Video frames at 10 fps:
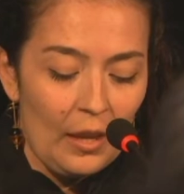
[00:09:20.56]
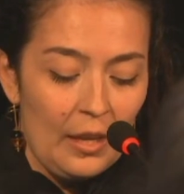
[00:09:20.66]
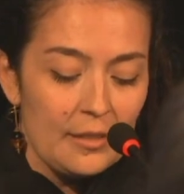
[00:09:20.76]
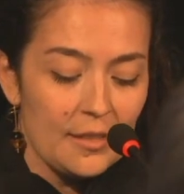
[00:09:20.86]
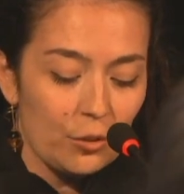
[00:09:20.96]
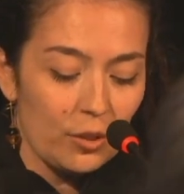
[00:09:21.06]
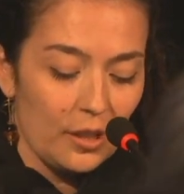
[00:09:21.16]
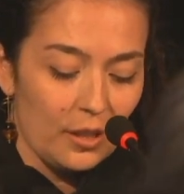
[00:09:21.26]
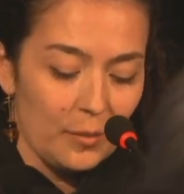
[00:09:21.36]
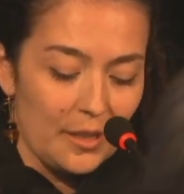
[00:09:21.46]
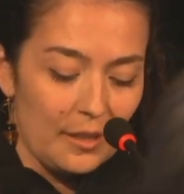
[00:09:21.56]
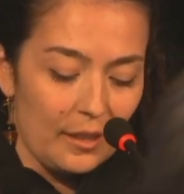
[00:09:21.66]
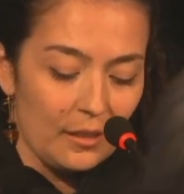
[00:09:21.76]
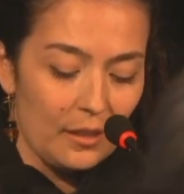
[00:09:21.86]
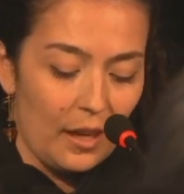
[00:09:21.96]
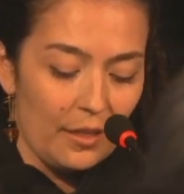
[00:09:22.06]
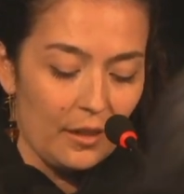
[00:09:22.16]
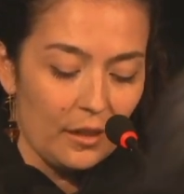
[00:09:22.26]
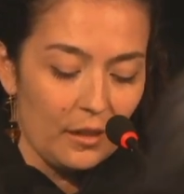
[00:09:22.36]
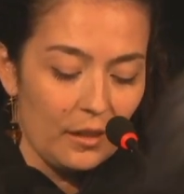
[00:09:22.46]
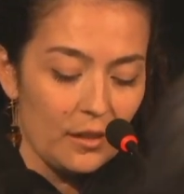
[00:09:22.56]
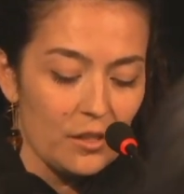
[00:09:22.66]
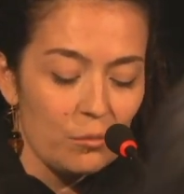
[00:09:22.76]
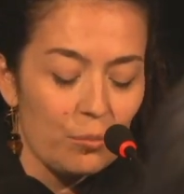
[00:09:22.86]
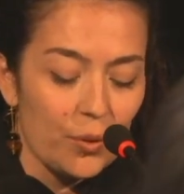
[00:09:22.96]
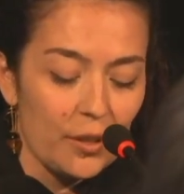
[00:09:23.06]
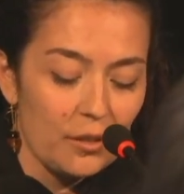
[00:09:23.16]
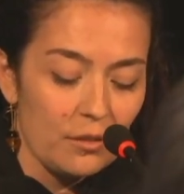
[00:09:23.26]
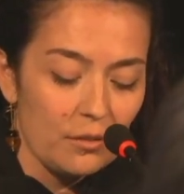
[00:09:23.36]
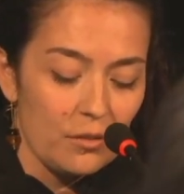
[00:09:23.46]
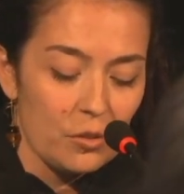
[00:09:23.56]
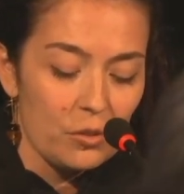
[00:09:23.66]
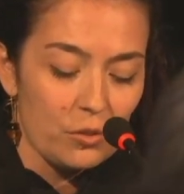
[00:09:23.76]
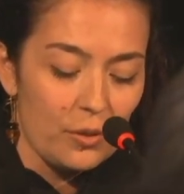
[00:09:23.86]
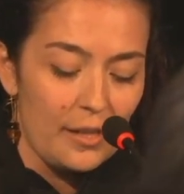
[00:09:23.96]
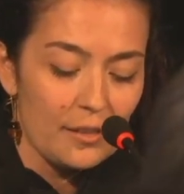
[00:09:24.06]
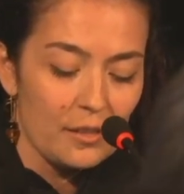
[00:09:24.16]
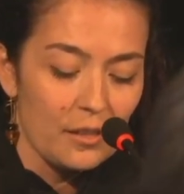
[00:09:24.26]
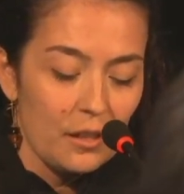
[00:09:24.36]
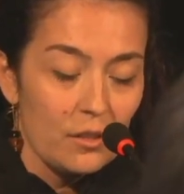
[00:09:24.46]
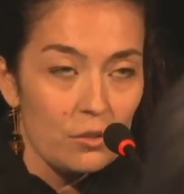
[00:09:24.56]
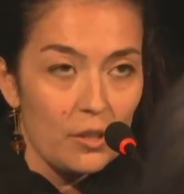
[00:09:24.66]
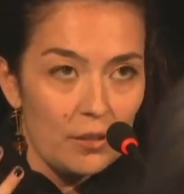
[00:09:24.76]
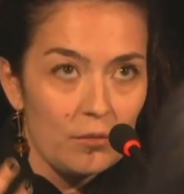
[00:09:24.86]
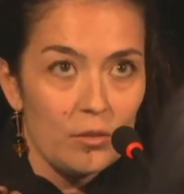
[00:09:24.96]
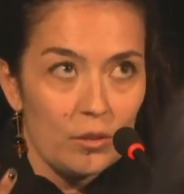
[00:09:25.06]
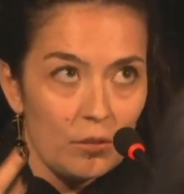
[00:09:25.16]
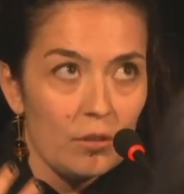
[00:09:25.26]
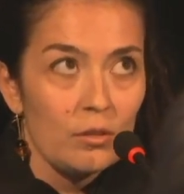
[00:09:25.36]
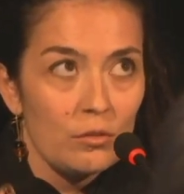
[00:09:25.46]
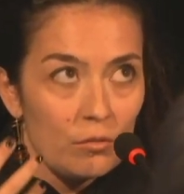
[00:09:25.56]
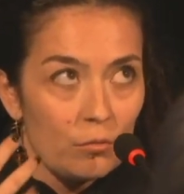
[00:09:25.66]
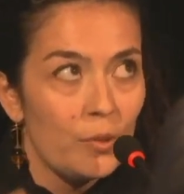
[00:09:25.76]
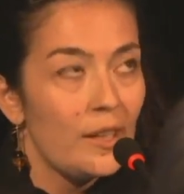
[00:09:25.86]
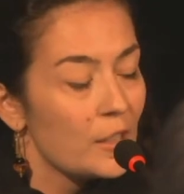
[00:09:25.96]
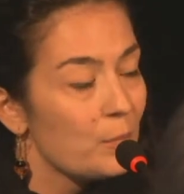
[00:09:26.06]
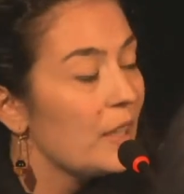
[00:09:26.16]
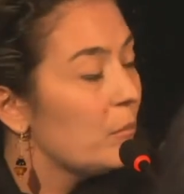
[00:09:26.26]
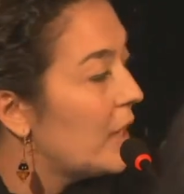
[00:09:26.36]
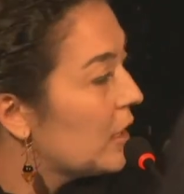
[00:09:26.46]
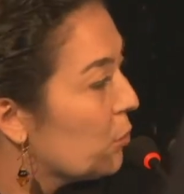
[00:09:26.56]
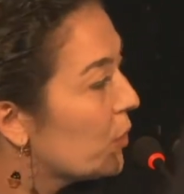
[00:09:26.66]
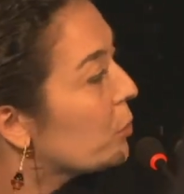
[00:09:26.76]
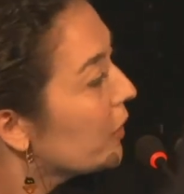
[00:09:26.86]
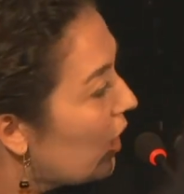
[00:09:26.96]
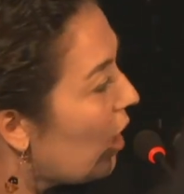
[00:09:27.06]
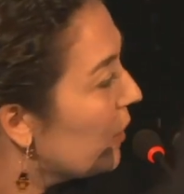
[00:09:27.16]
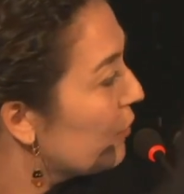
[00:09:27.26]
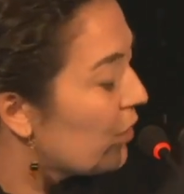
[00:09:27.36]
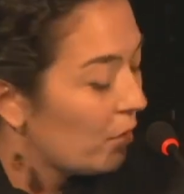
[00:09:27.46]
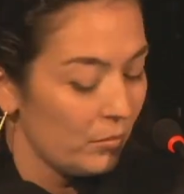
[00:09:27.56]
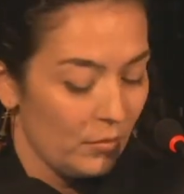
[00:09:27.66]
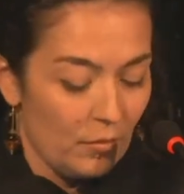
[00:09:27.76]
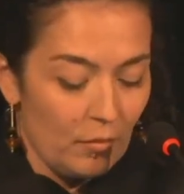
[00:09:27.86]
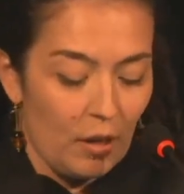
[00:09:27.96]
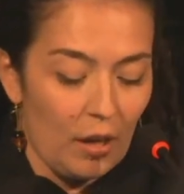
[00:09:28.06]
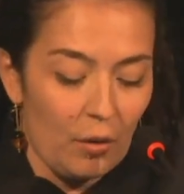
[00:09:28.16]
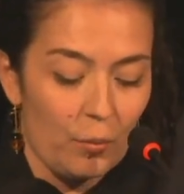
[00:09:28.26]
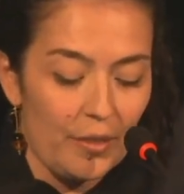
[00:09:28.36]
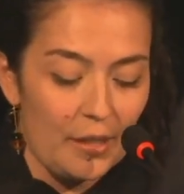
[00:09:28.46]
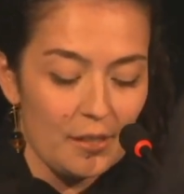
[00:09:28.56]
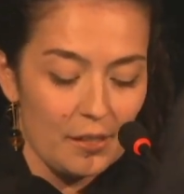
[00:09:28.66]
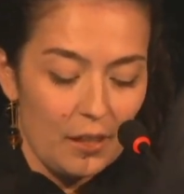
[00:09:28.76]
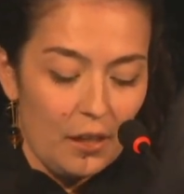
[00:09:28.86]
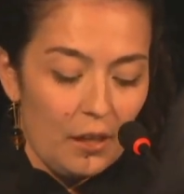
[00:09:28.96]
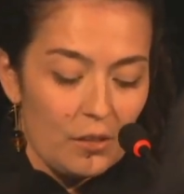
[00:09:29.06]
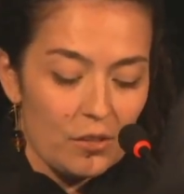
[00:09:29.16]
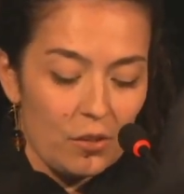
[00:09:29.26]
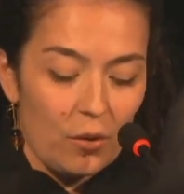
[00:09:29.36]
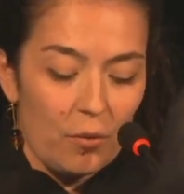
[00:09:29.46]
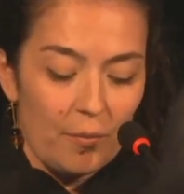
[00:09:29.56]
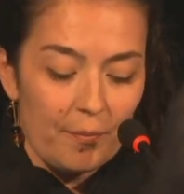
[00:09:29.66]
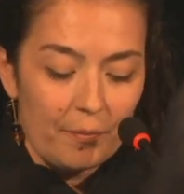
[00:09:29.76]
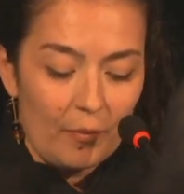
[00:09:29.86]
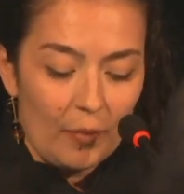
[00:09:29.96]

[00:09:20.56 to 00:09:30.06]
central element that I think it's important to stress so that we explain better where we're coming from with this. So